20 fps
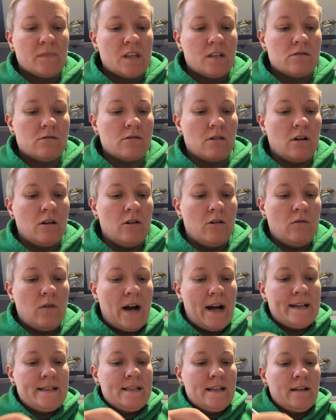So
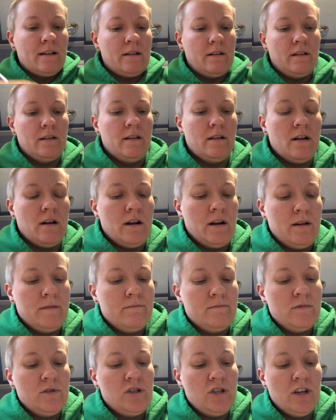I did a
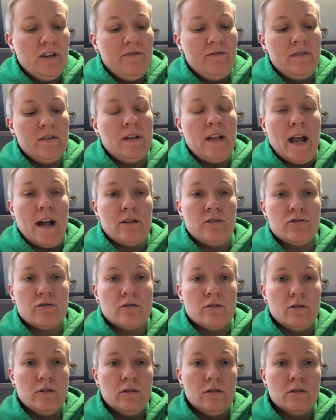Jif
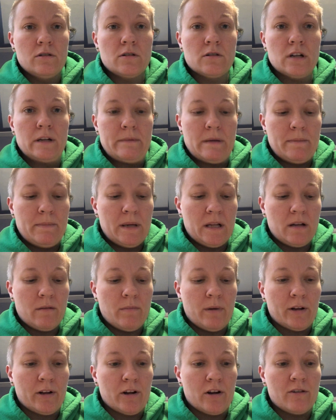Natural Creamy Peanut
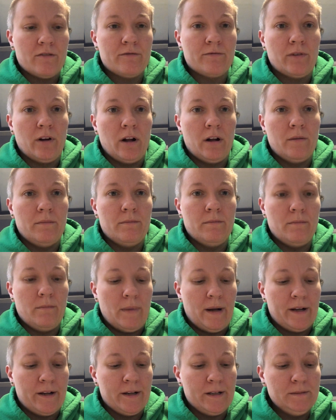Butter from
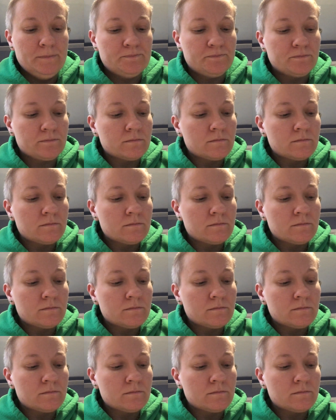Meijer,